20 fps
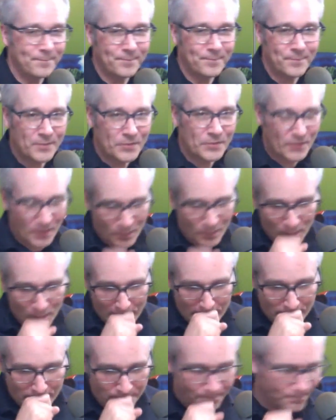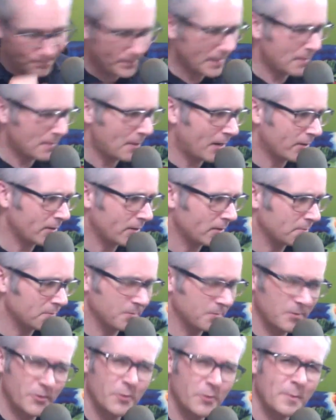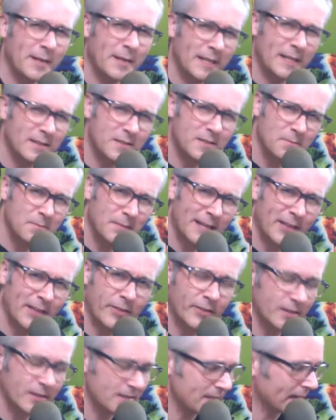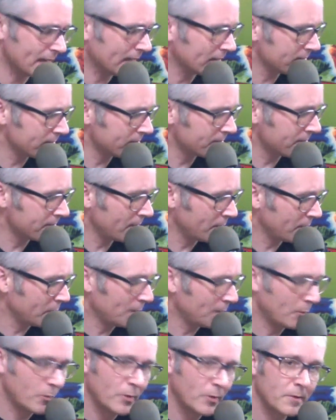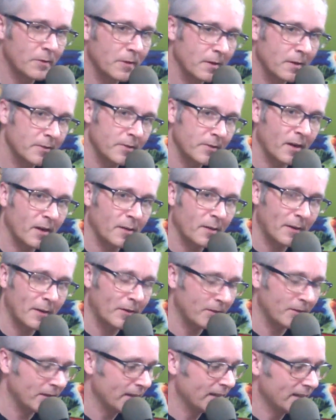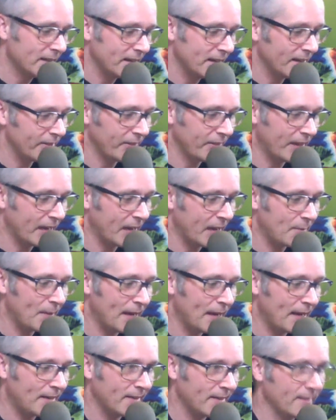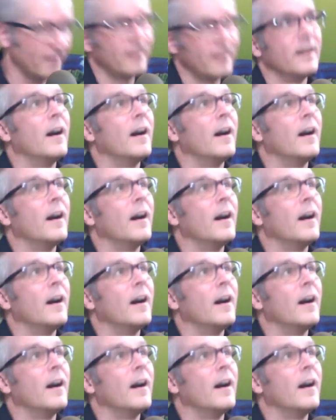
So um, in about two minutes, minute and thirty seconds or so, we will uh, talk about a thing I made.